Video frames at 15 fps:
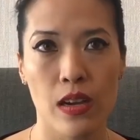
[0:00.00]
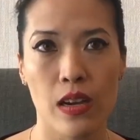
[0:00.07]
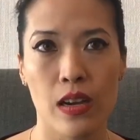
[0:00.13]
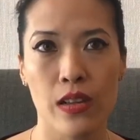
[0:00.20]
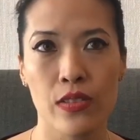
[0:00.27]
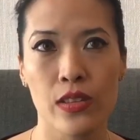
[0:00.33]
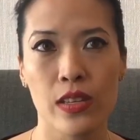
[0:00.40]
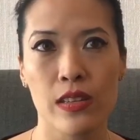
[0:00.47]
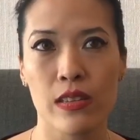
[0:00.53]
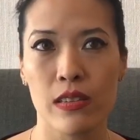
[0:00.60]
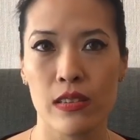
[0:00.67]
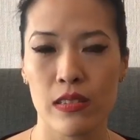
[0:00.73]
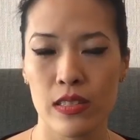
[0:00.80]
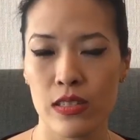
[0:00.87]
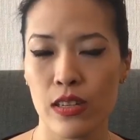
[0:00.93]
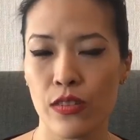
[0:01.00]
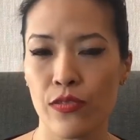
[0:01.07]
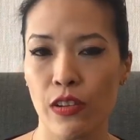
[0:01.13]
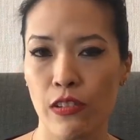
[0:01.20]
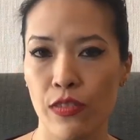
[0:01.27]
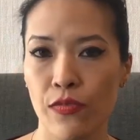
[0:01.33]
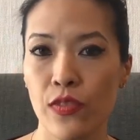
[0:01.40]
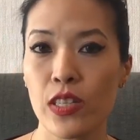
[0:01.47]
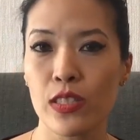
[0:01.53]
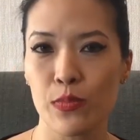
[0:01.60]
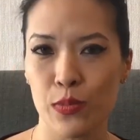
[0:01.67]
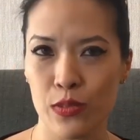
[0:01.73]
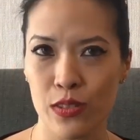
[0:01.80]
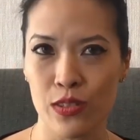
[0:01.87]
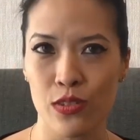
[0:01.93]
I think it's not a very
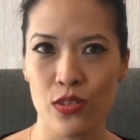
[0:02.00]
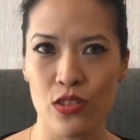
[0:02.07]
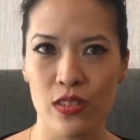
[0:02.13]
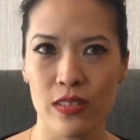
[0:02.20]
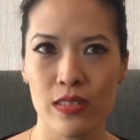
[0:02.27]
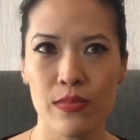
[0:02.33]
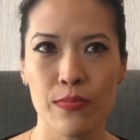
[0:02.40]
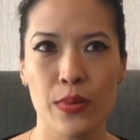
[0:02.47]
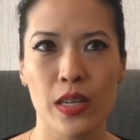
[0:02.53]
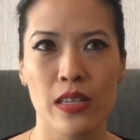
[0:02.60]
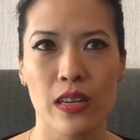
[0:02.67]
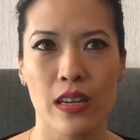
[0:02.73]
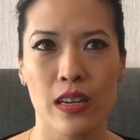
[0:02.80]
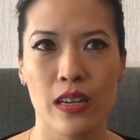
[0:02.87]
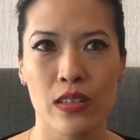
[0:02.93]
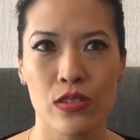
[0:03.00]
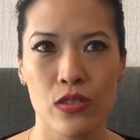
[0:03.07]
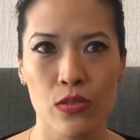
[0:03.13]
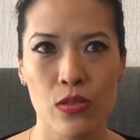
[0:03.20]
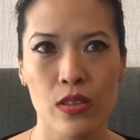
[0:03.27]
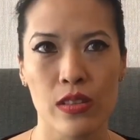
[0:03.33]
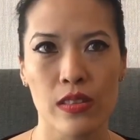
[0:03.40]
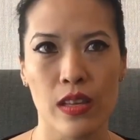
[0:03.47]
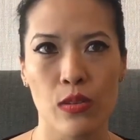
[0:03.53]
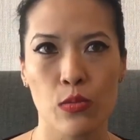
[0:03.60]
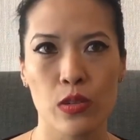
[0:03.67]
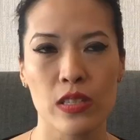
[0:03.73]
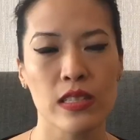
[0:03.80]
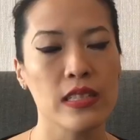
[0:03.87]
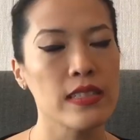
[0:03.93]
feasible solution, but I do think that
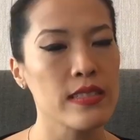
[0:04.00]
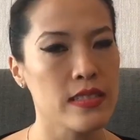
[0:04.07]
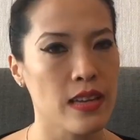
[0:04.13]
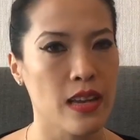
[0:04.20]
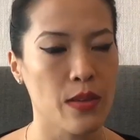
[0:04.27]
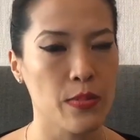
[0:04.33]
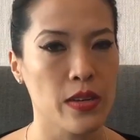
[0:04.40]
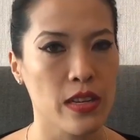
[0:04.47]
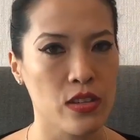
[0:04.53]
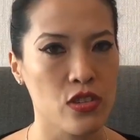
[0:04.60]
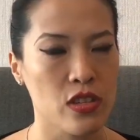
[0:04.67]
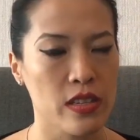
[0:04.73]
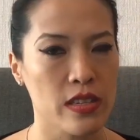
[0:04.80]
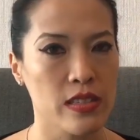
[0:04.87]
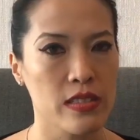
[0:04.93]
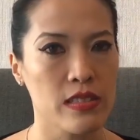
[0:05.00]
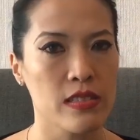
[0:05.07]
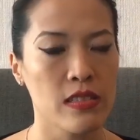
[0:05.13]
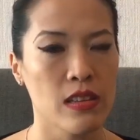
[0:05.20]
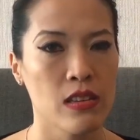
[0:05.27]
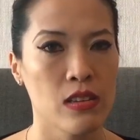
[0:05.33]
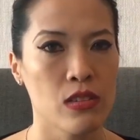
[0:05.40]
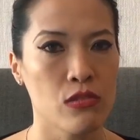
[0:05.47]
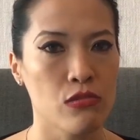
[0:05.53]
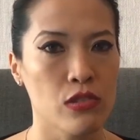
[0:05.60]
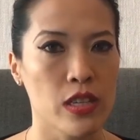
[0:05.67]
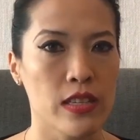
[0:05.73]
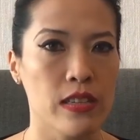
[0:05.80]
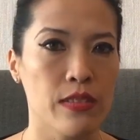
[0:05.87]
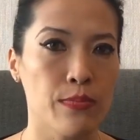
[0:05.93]
what needs to happen actually is
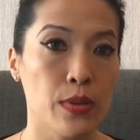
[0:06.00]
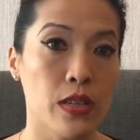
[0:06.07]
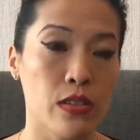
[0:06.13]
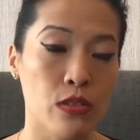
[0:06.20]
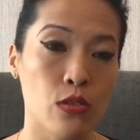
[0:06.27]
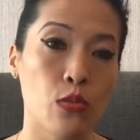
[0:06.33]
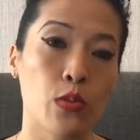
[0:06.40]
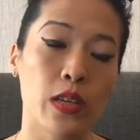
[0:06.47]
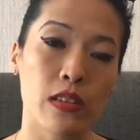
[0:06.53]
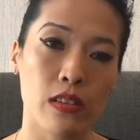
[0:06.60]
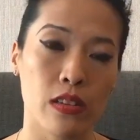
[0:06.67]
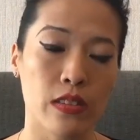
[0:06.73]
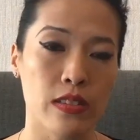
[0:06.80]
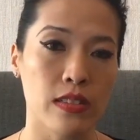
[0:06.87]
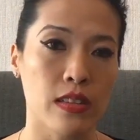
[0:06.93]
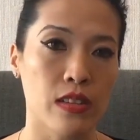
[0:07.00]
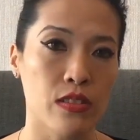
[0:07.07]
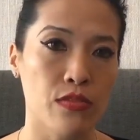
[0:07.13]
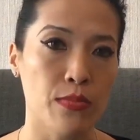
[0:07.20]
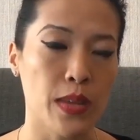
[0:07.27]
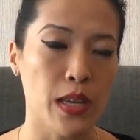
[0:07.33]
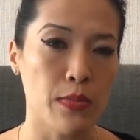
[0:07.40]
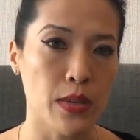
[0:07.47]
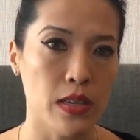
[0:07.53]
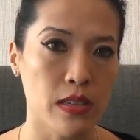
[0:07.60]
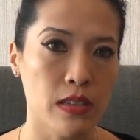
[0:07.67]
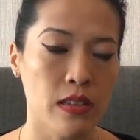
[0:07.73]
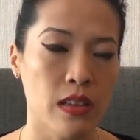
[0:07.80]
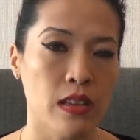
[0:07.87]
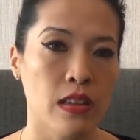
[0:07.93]
really political will on the side of Myanmar